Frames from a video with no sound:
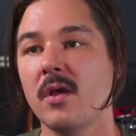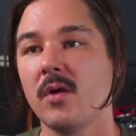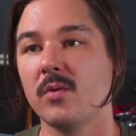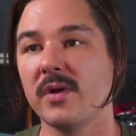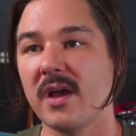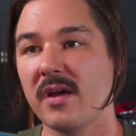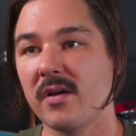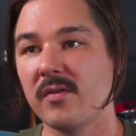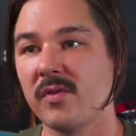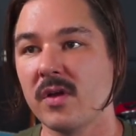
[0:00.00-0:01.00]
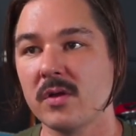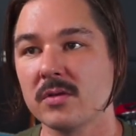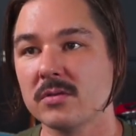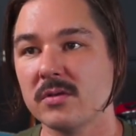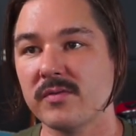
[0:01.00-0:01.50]
We have
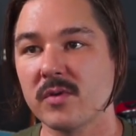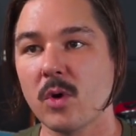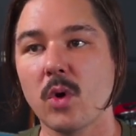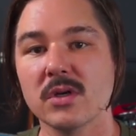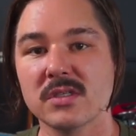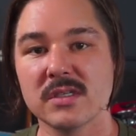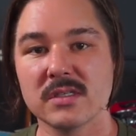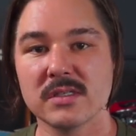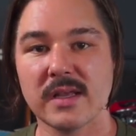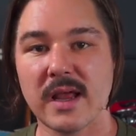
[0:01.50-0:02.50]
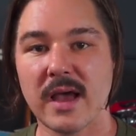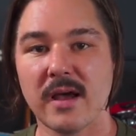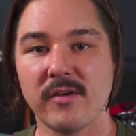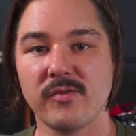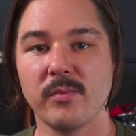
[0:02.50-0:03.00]
sort of courses that
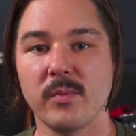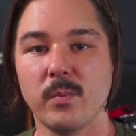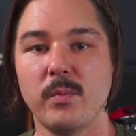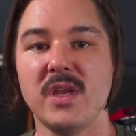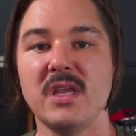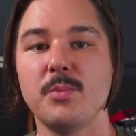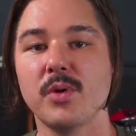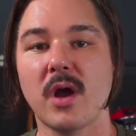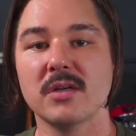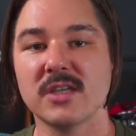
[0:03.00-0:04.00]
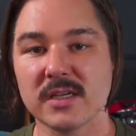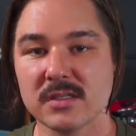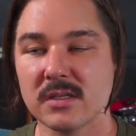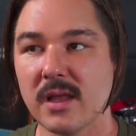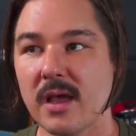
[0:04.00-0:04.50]
have mini projects in
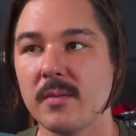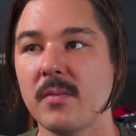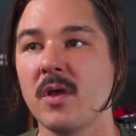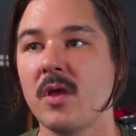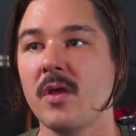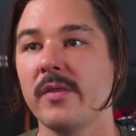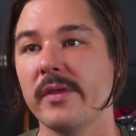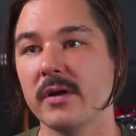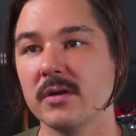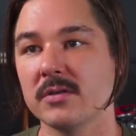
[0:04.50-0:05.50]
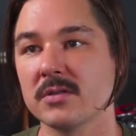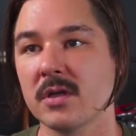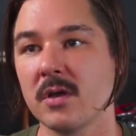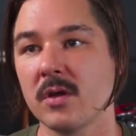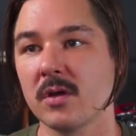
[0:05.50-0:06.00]
them. There's
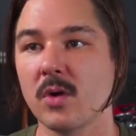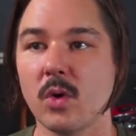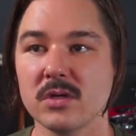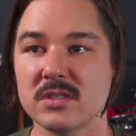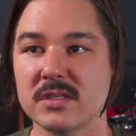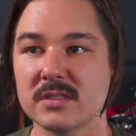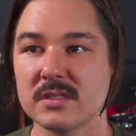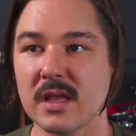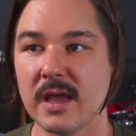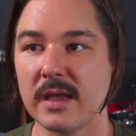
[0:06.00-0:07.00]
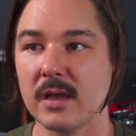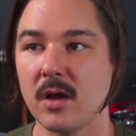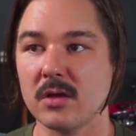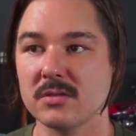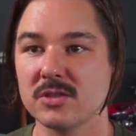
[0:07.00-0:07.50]
courses like
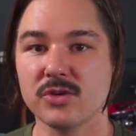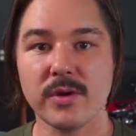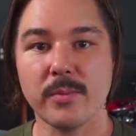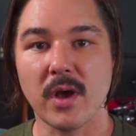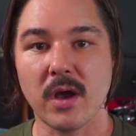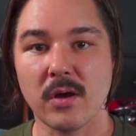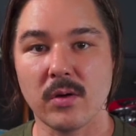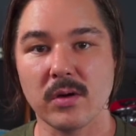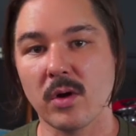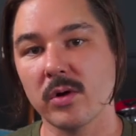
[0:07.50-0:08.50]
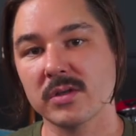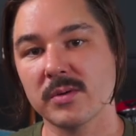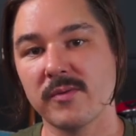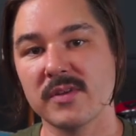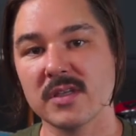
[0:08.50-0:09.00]
on Scrimba or some
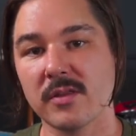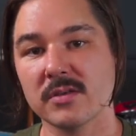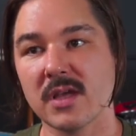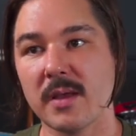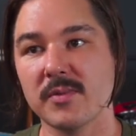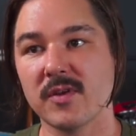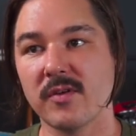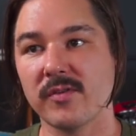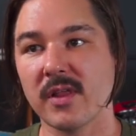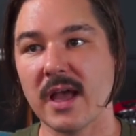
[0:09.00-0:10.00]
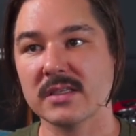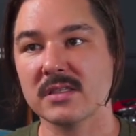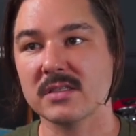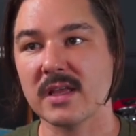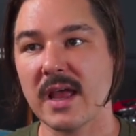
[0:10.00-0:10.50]
of these other types of classes
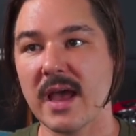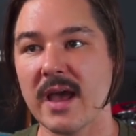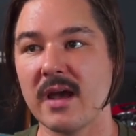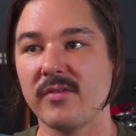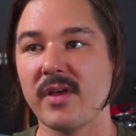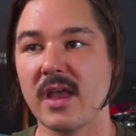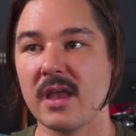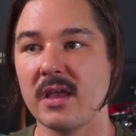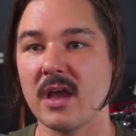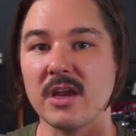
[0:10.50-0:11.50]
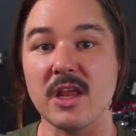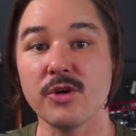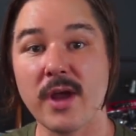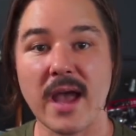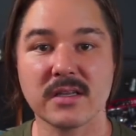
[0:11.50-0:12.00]
that have an
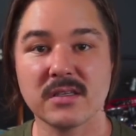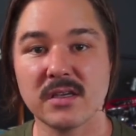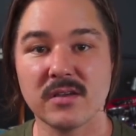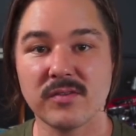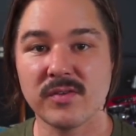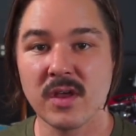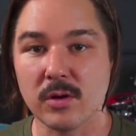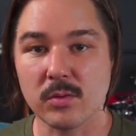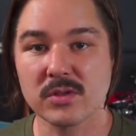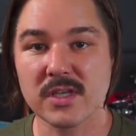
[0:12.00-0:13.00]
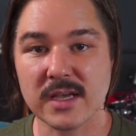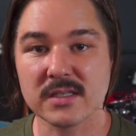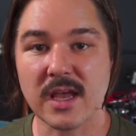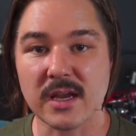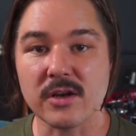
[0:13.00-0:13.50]
interactive text
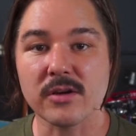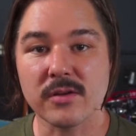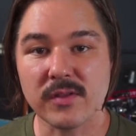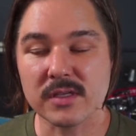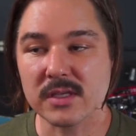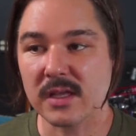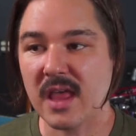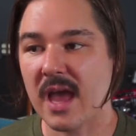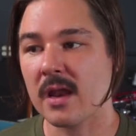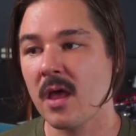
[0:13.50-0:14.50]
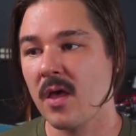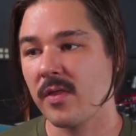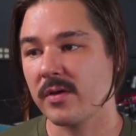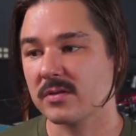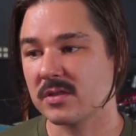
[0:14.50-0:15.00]
editor and things like that.
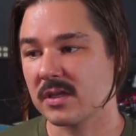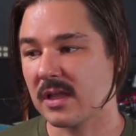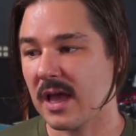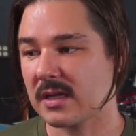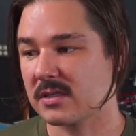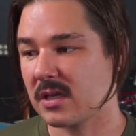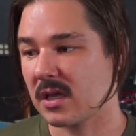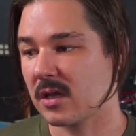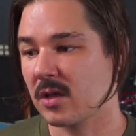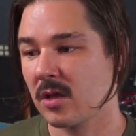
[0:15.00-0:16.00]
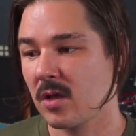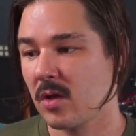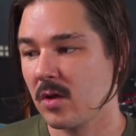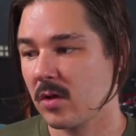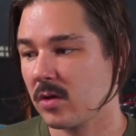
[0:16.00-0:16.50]
There's the classic
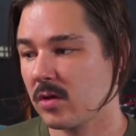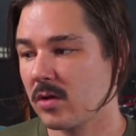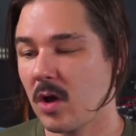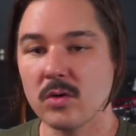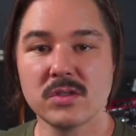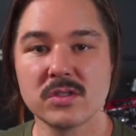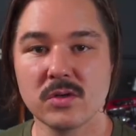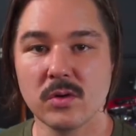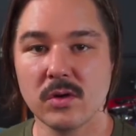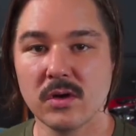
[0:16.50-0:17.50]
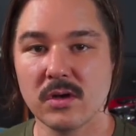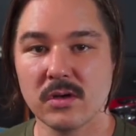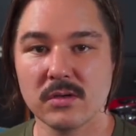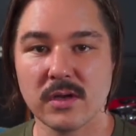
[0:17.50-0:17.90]
Code School, I